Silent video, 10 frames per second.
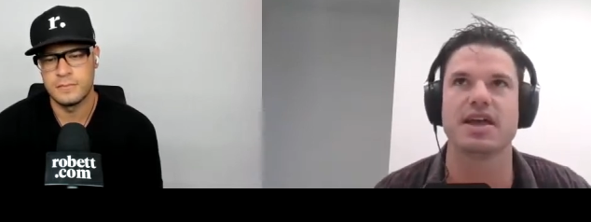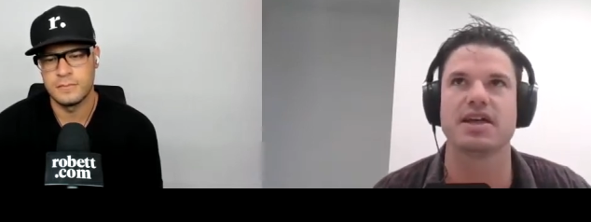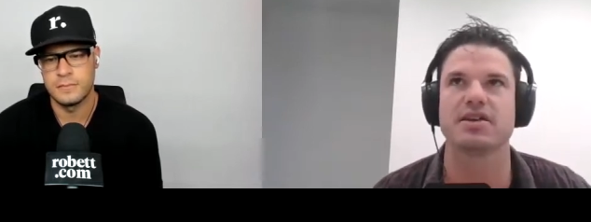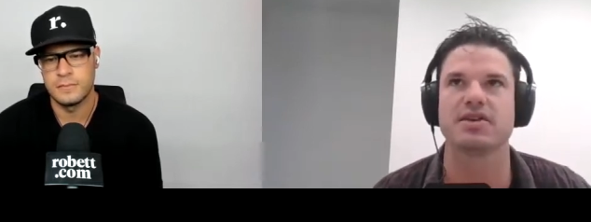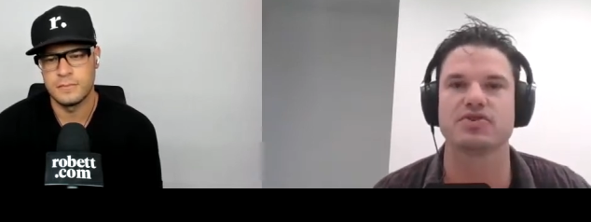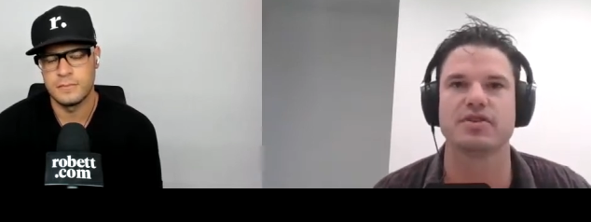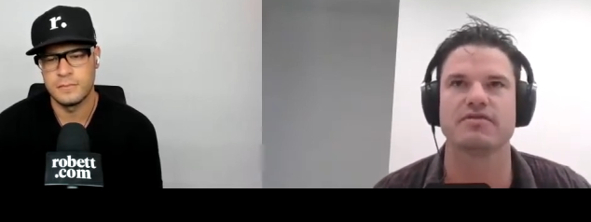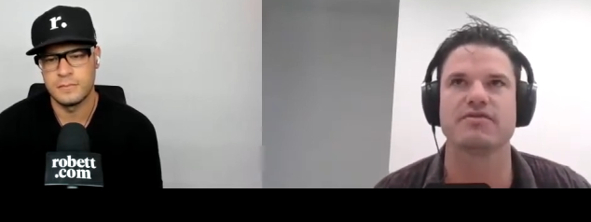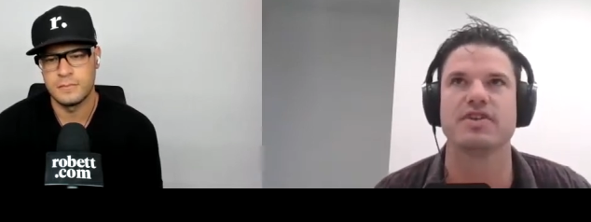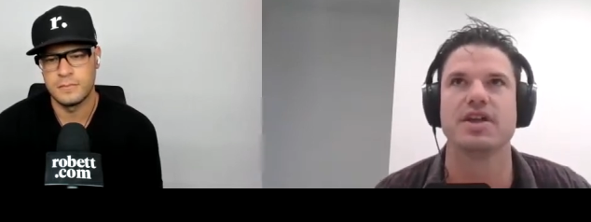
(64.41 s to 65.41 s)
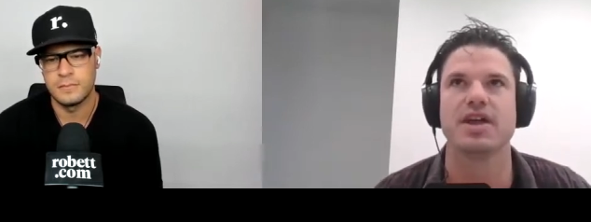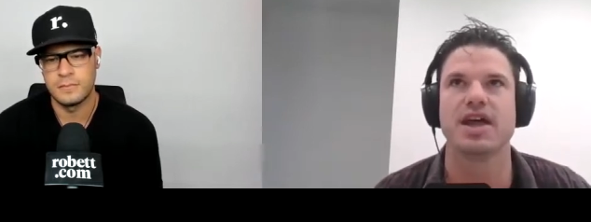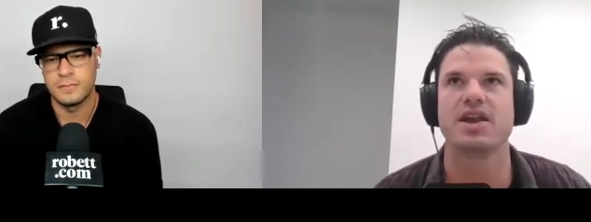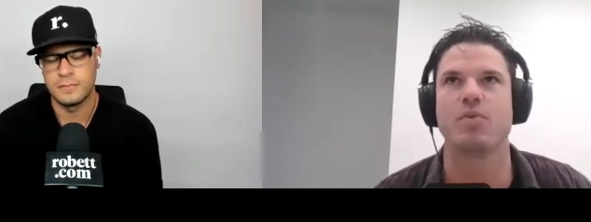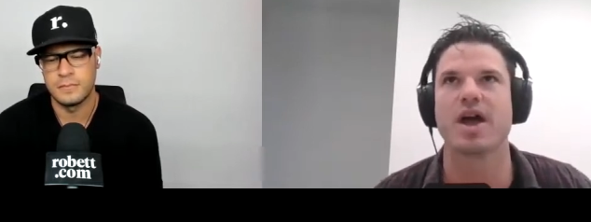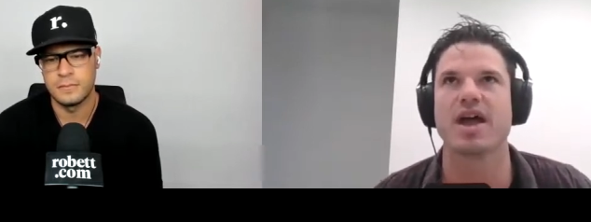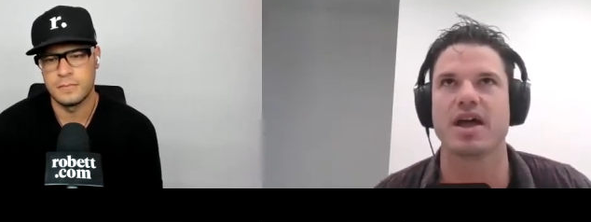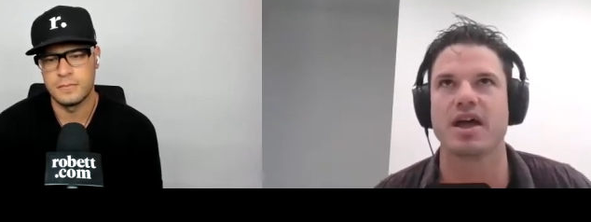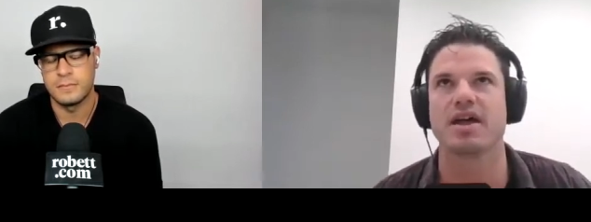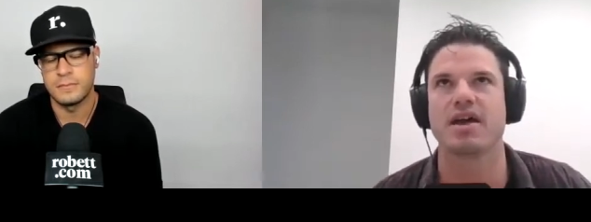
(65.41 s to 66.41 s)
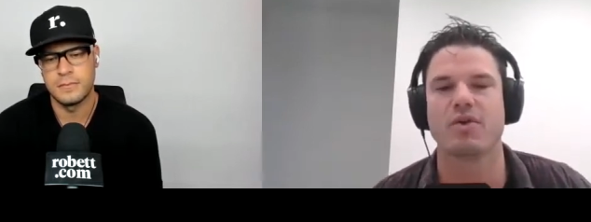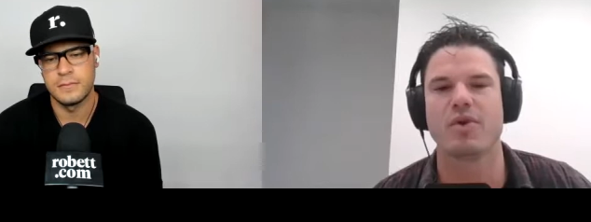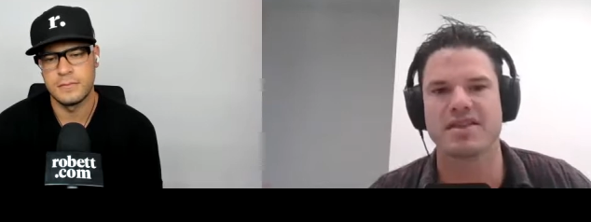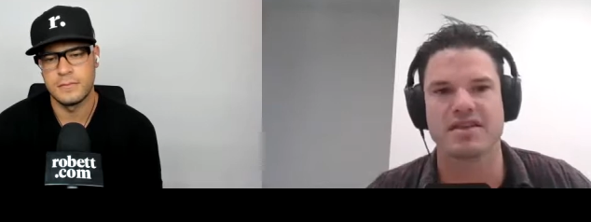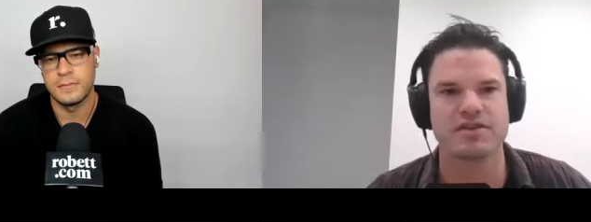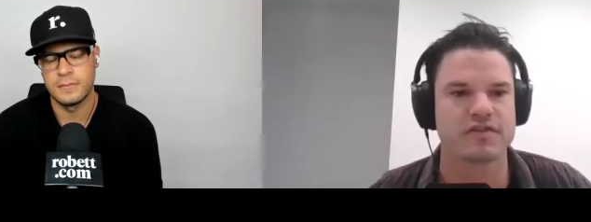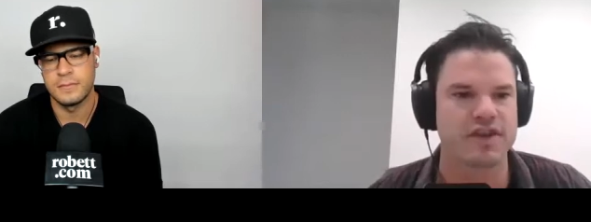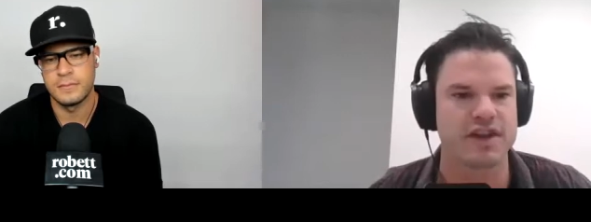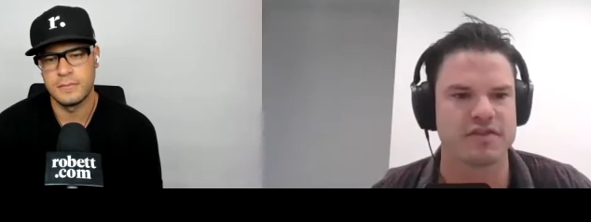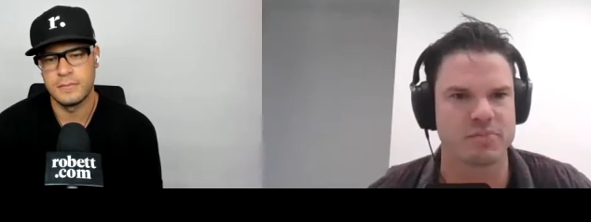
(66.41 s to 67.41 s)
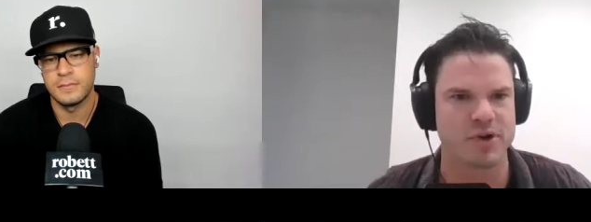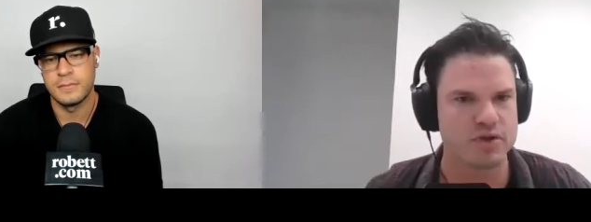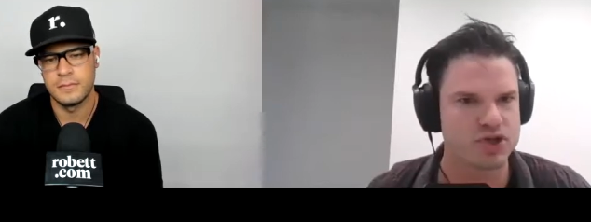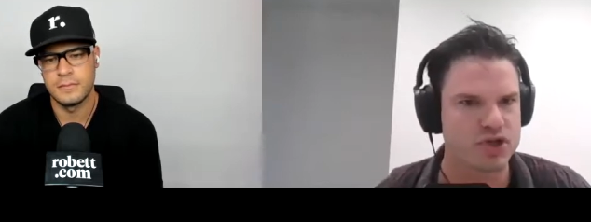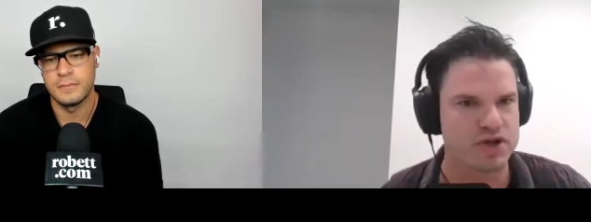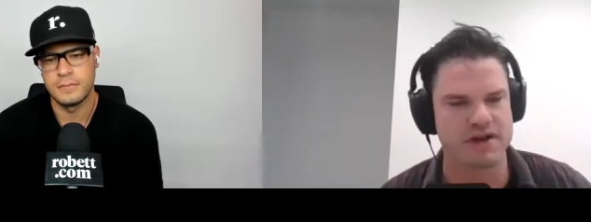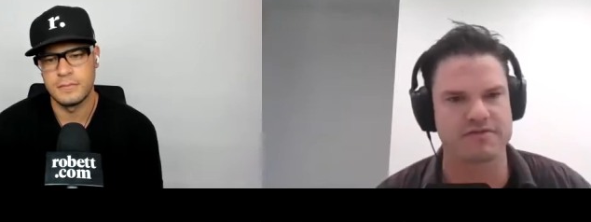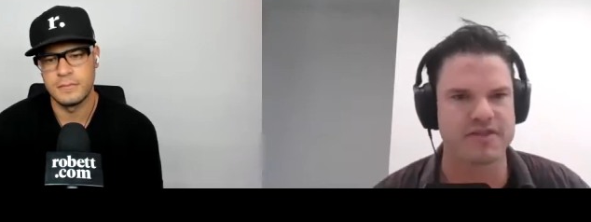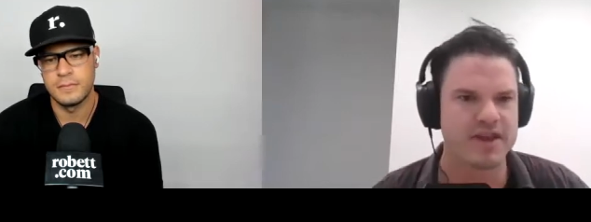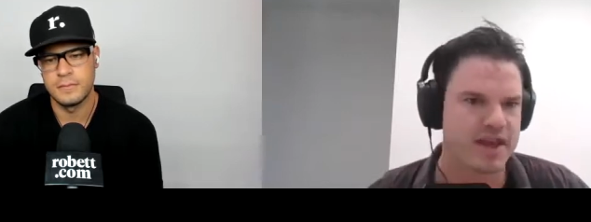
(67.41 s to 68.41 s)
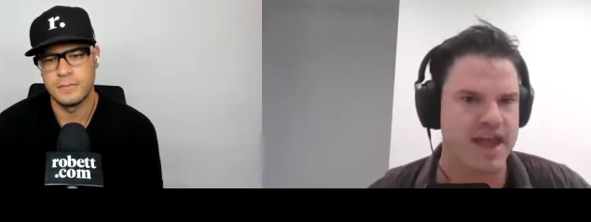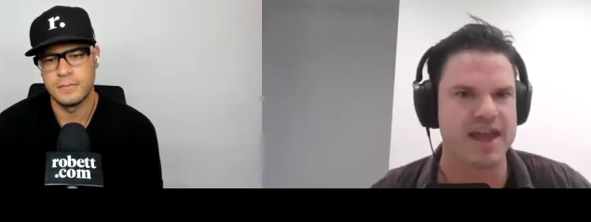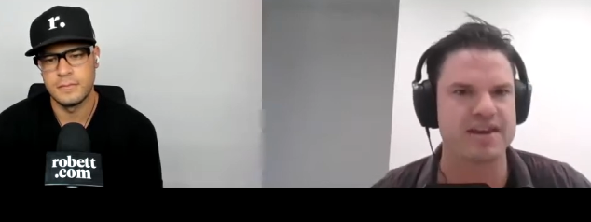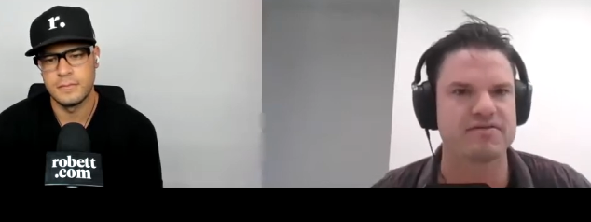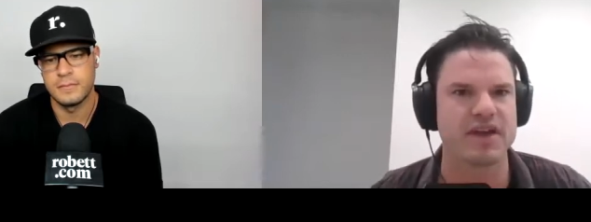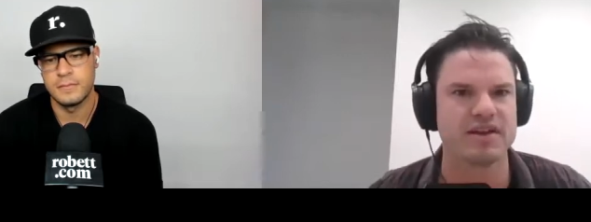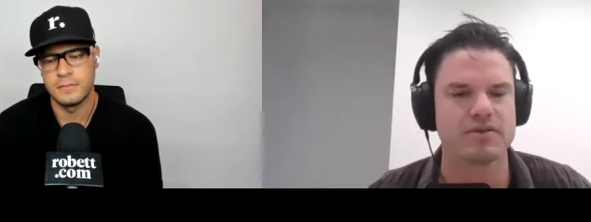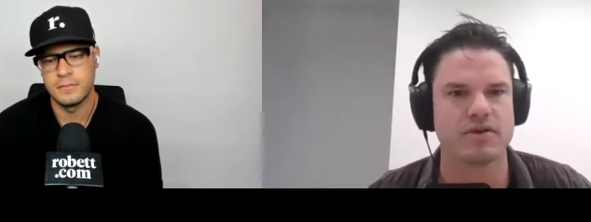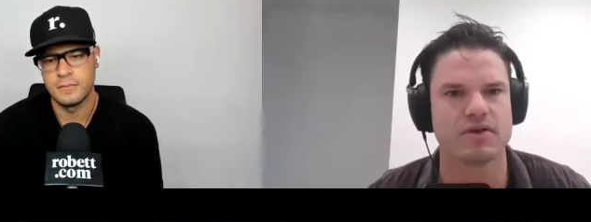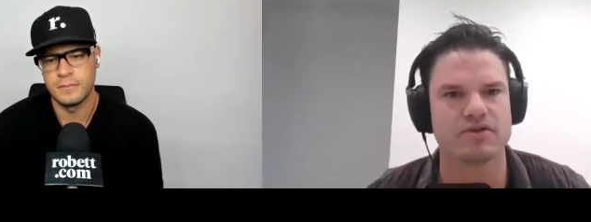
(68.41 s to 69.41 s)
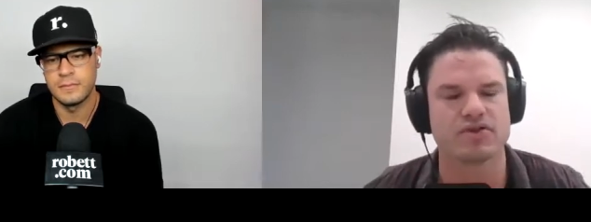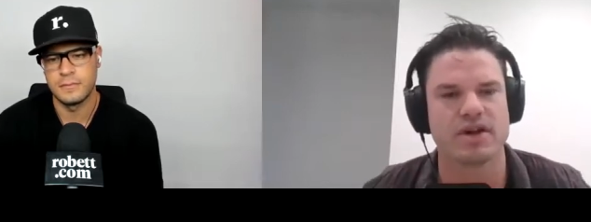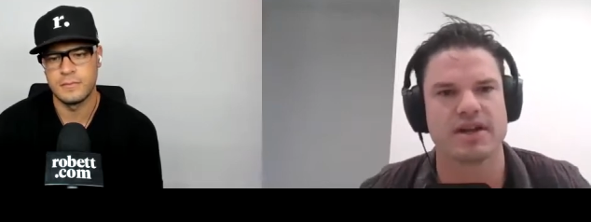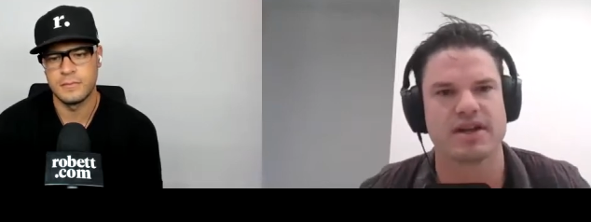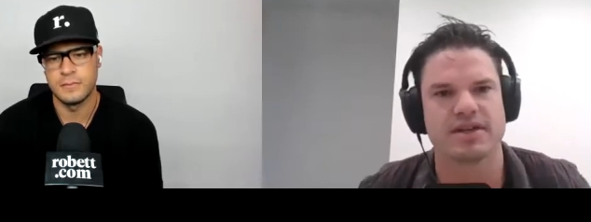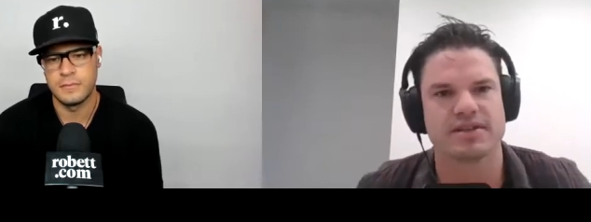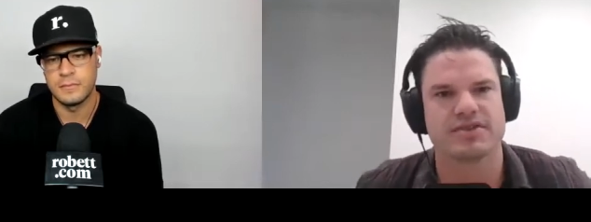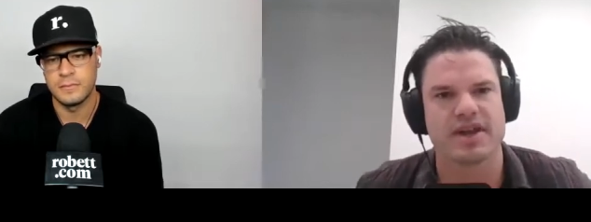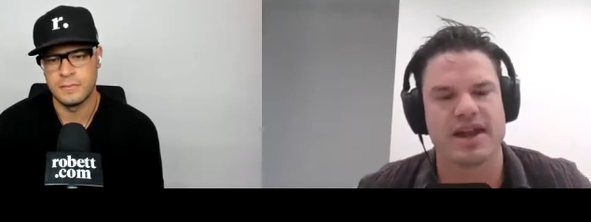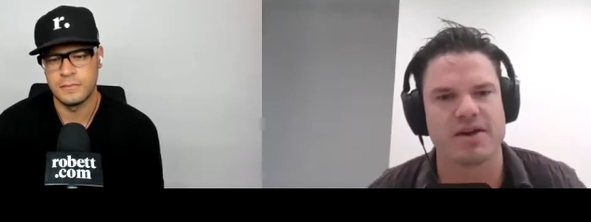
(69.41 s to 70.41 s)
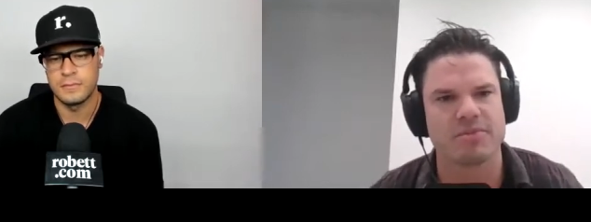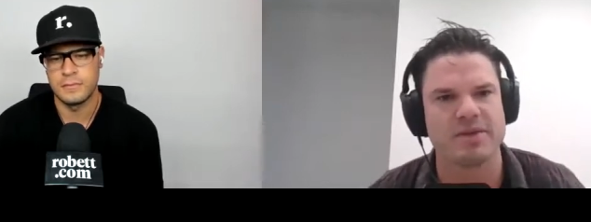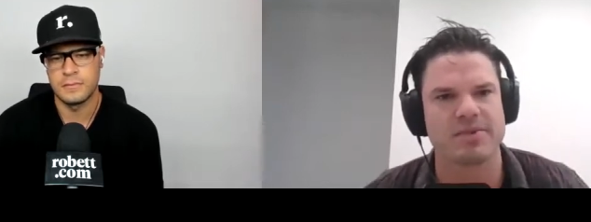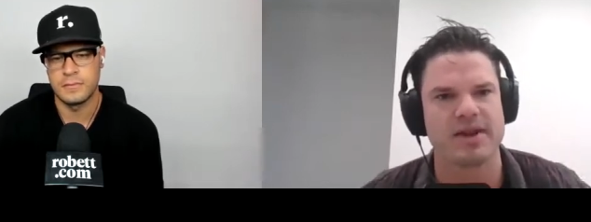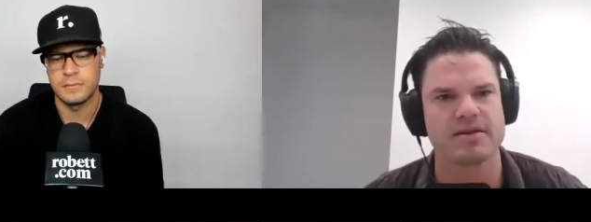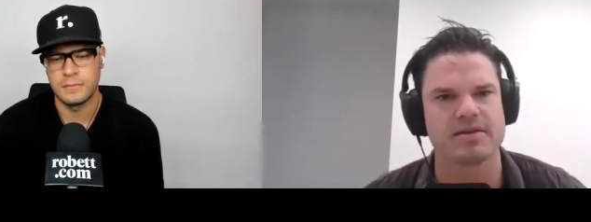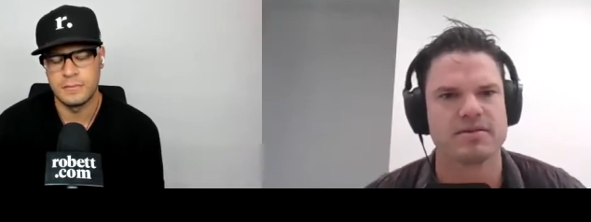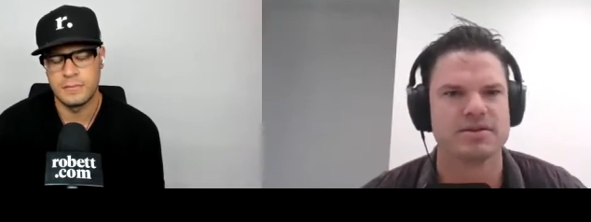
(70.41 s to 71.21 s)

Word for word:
Speaker 1: a sort of in a way a, a, way that you've kind of approached kind of adding value or, or trying to trying to help people out?